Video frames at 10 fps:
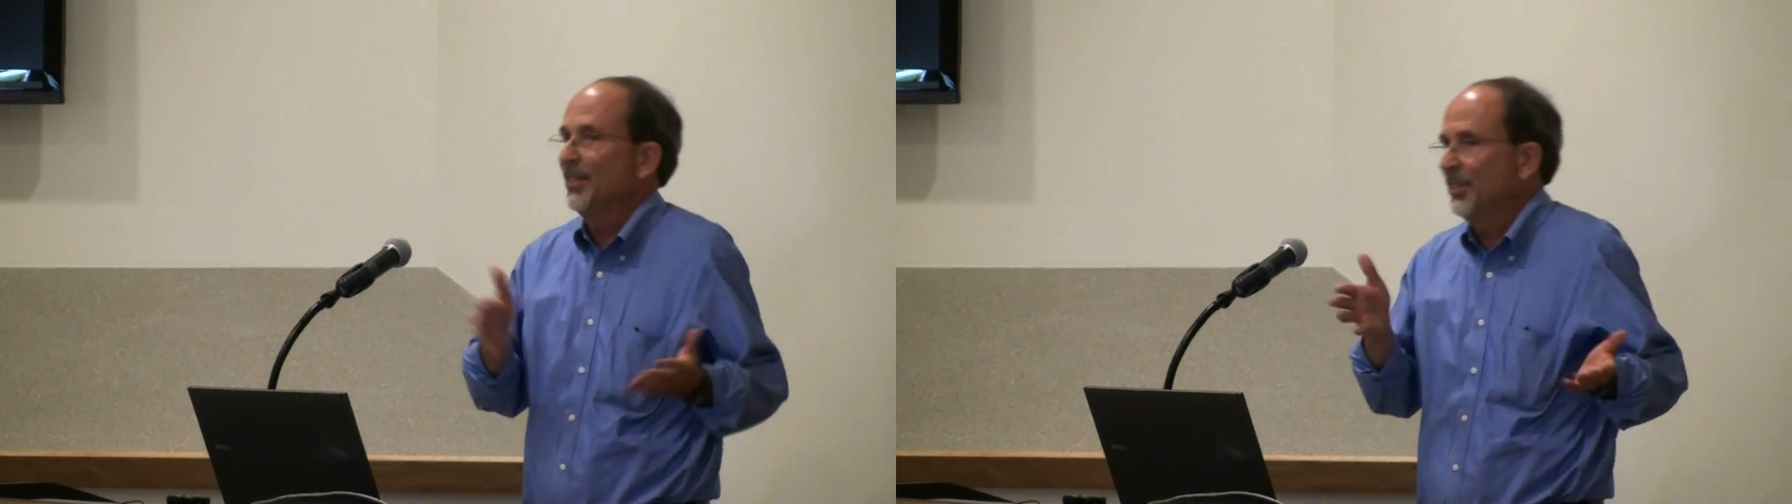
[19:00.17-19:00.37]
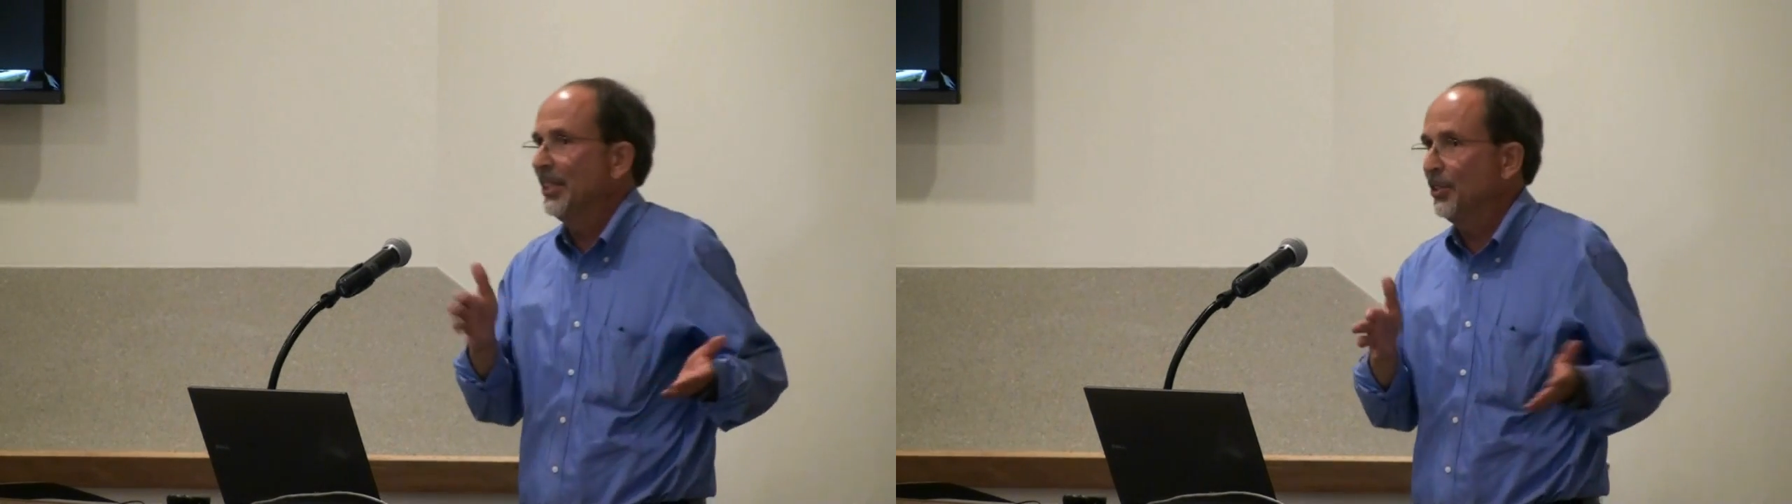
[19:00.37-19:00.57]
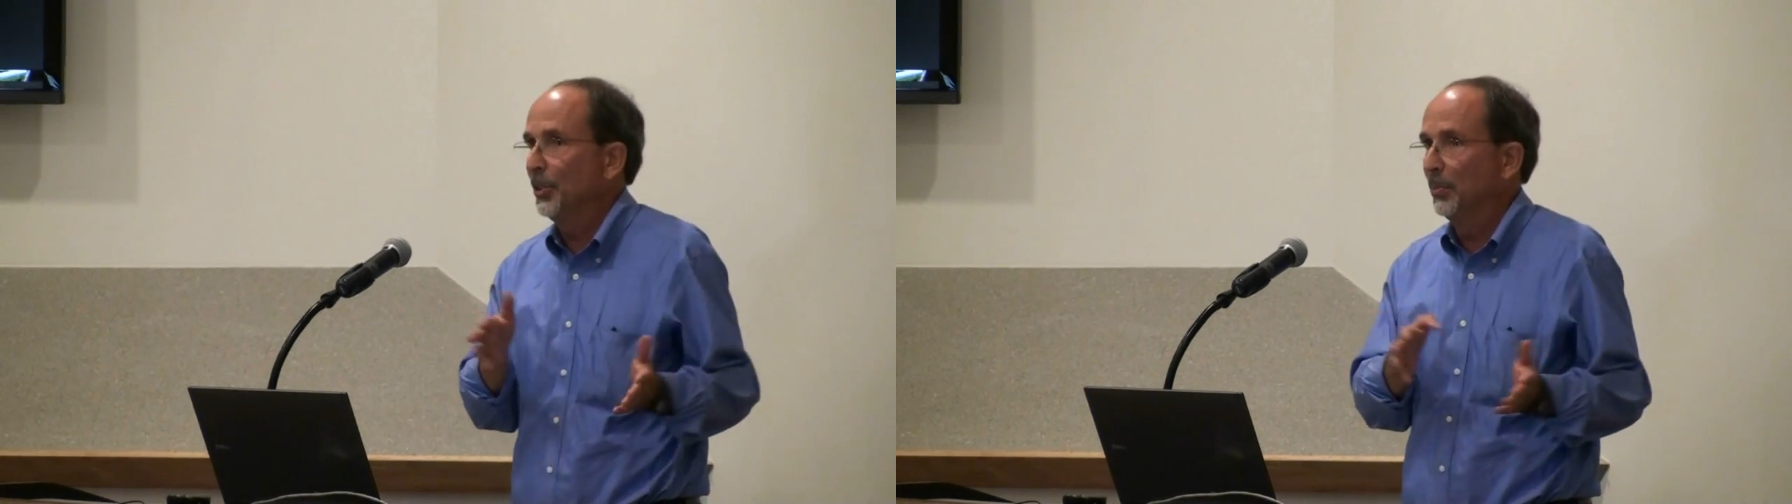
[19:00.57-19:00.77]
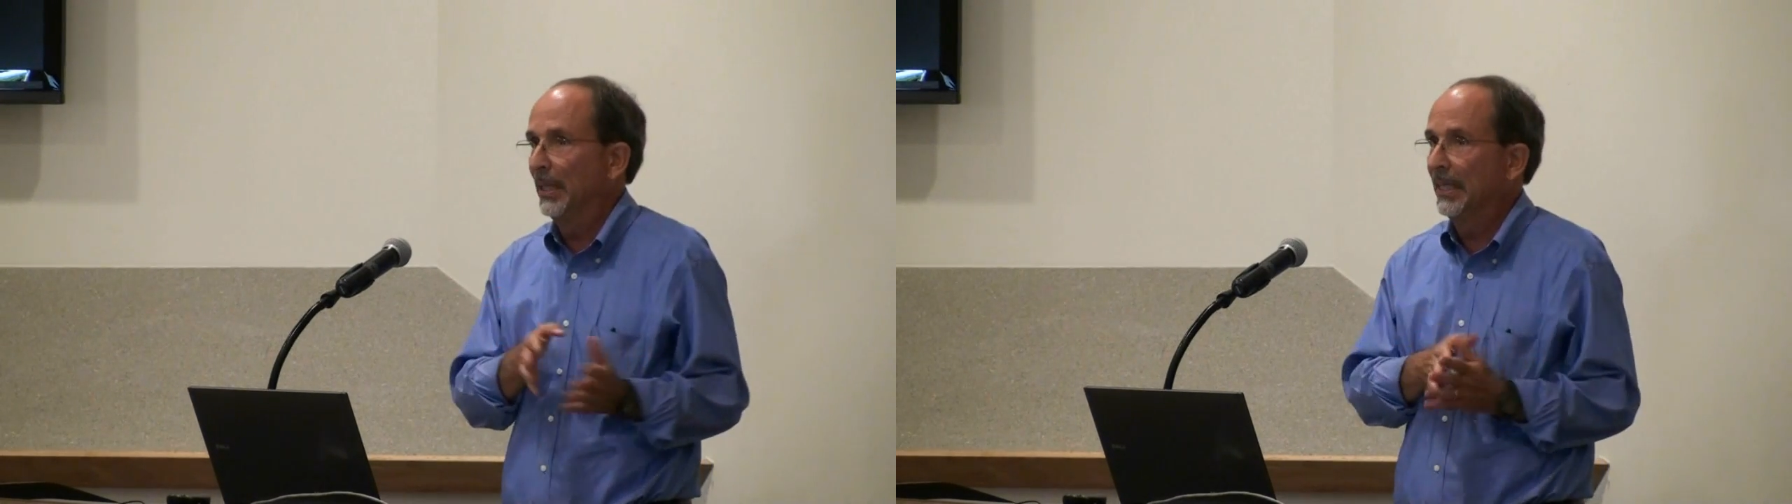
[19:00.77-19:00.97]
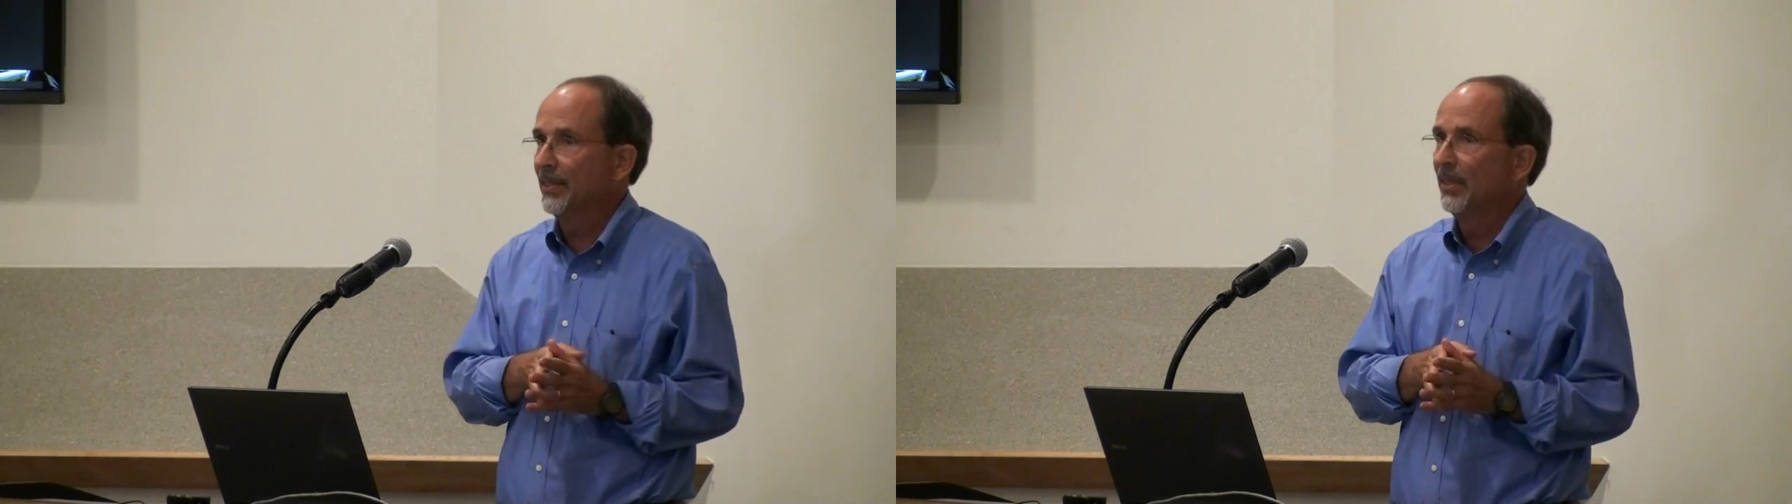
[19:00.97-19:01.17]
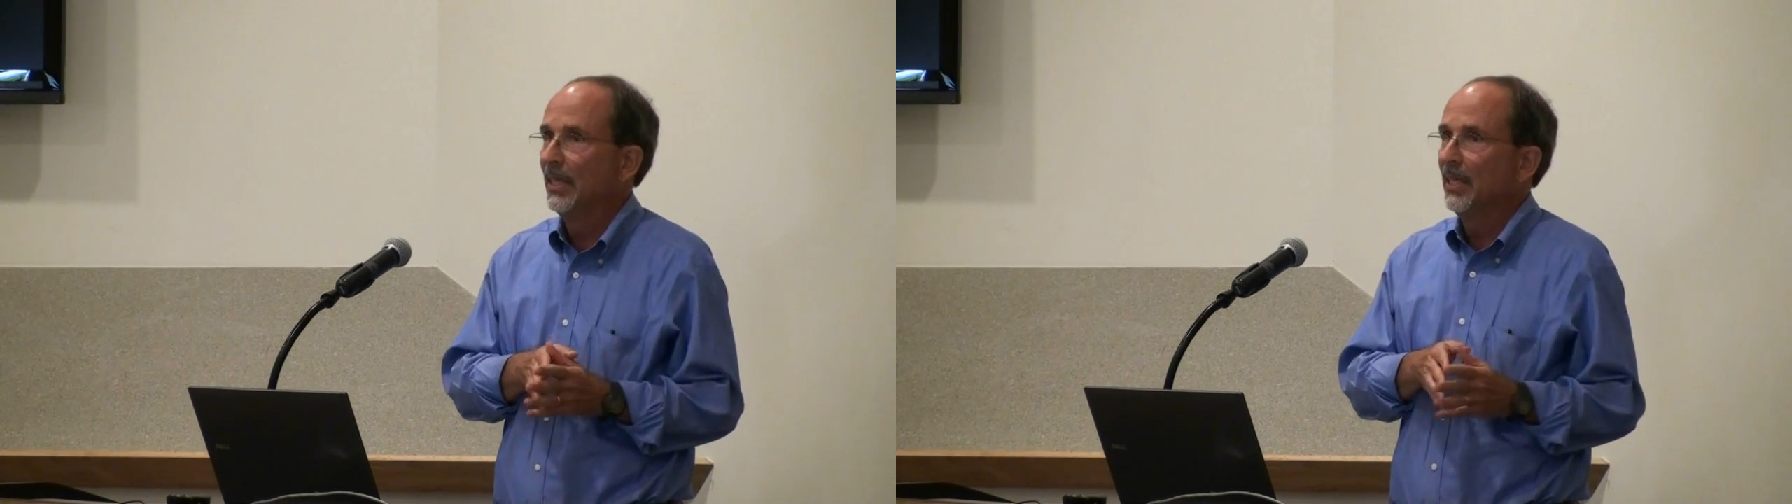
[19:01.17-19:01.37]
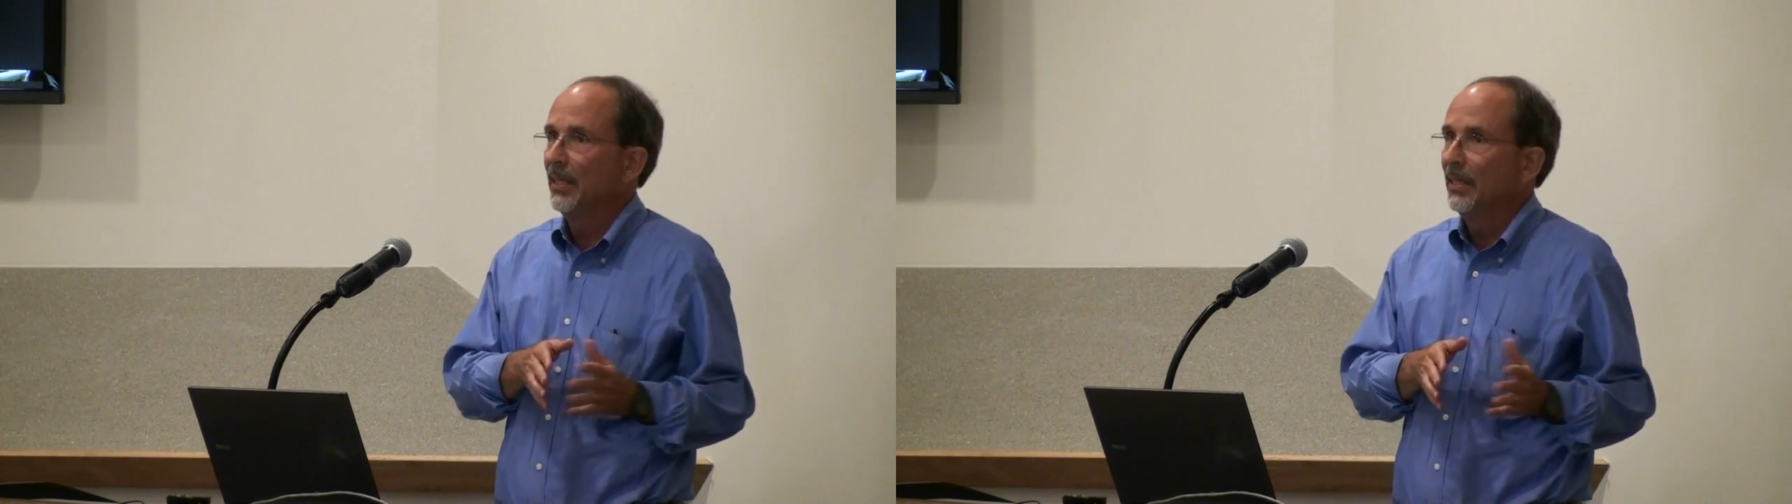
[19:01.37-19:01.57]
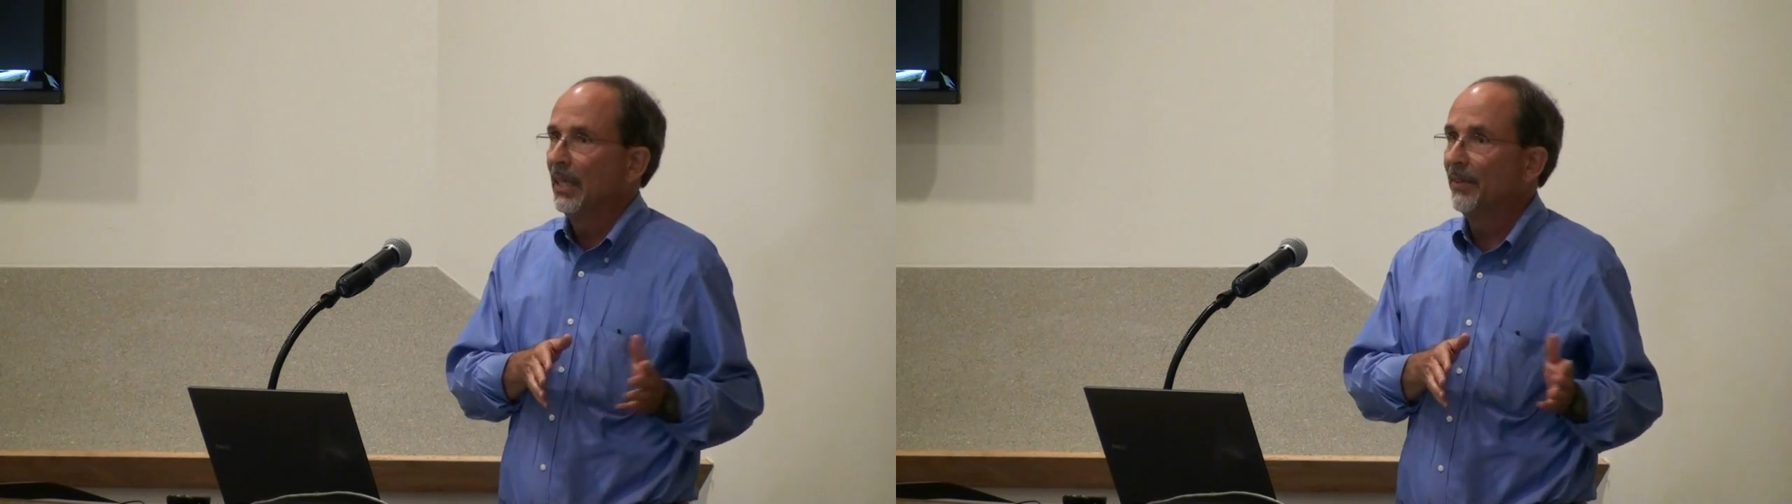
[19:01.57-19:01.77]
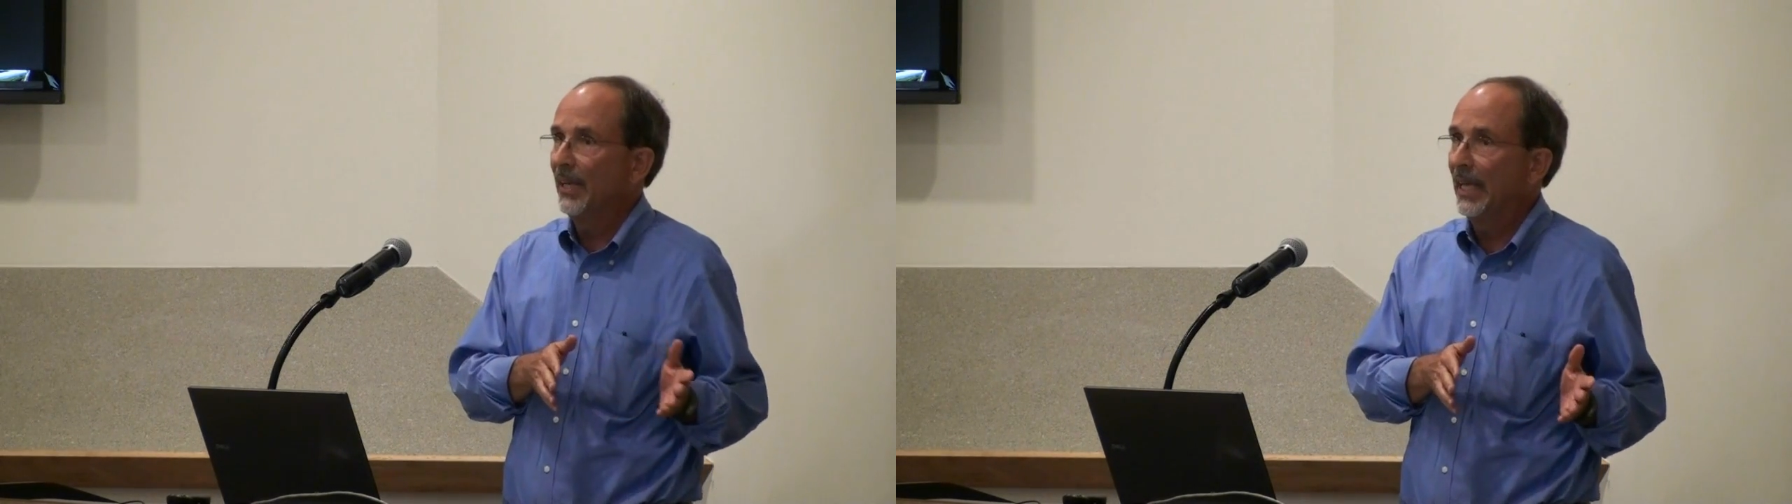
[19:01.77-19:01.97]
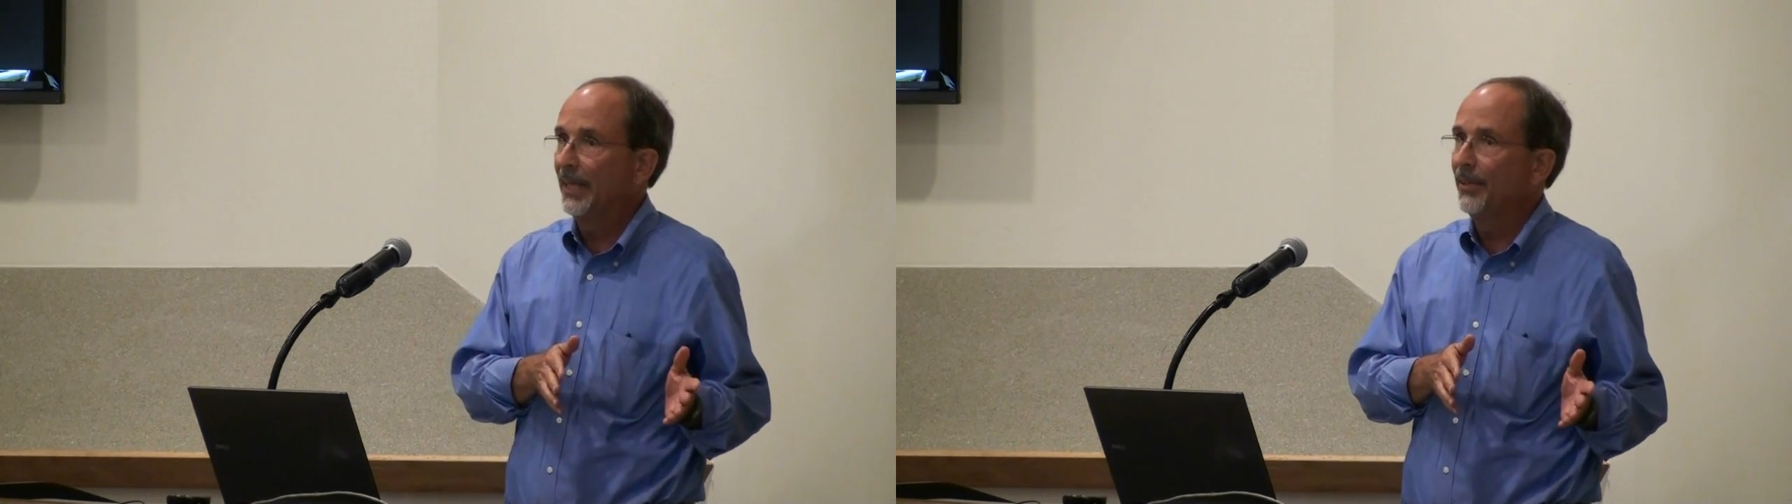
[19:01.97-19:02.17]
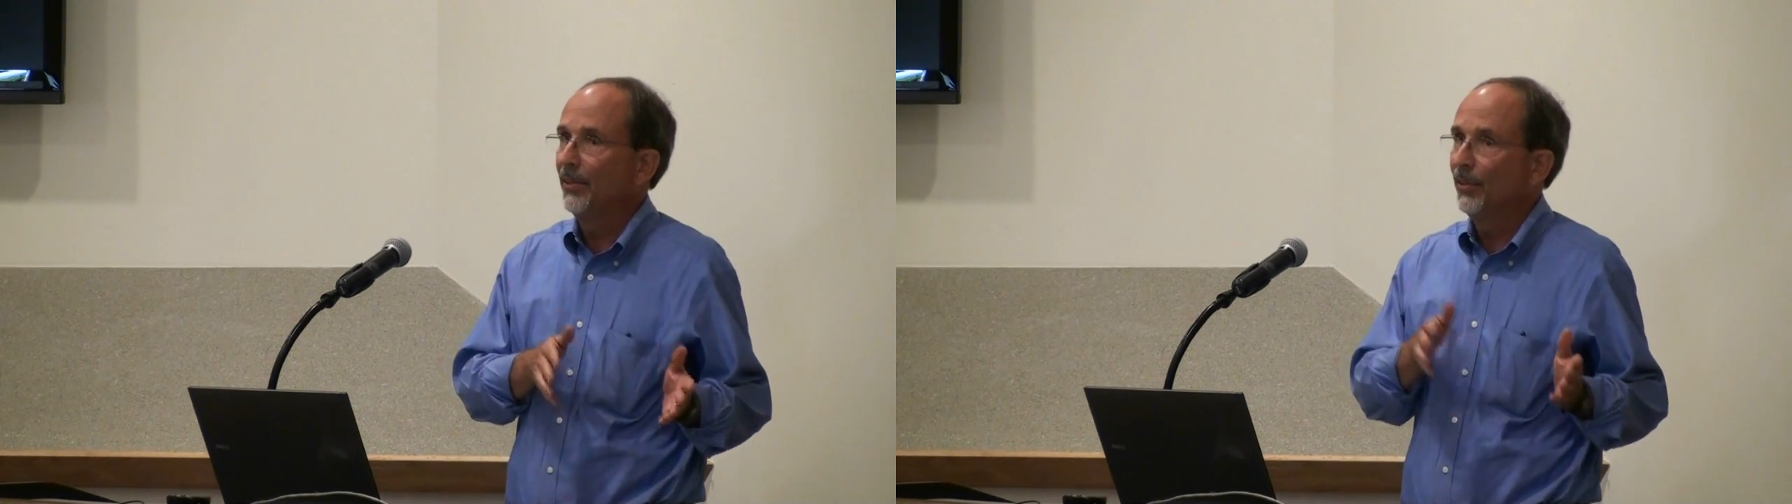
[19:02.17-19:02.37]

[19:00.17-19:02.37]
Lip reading: the 6-year plots, have had